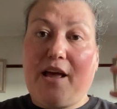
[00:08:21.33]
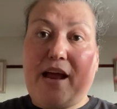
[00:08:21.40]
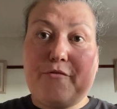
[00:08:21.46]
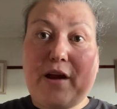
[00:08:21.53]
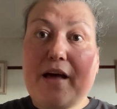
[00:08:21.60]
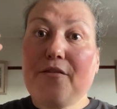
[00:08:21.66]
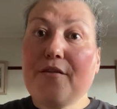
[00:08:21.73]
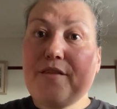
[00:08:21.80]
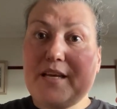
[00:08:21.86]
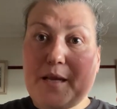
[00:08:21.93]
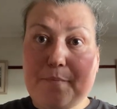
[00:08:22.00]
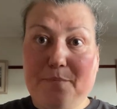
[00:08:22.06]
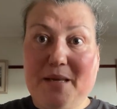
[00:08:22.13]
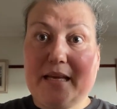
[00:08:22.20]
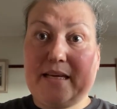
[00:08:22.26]
rather than
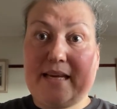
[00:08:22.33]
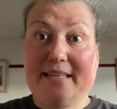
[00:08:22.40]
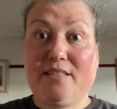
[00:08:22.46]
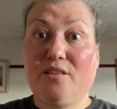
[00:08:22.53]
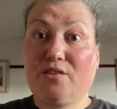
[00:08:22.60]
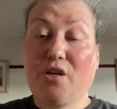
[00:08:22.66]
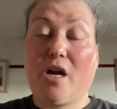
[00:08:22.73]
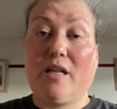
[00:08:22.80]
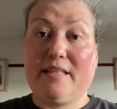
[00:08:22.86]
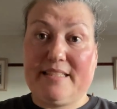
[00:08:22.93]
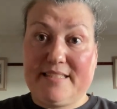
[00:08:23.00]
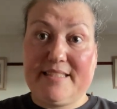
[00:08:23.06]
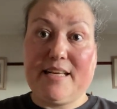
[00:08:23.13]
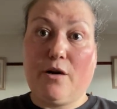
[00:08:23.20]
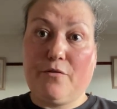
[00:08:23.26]
it being necessarily
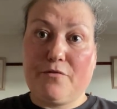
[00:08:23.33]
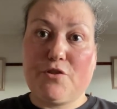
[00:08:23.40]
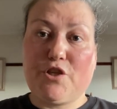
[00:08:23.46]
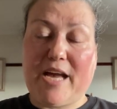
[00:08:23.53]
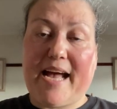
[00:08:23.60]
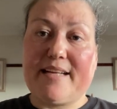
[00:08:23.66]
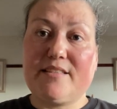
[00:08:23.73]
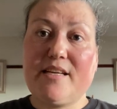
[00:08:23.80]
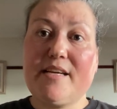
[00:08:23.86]
self-chatter,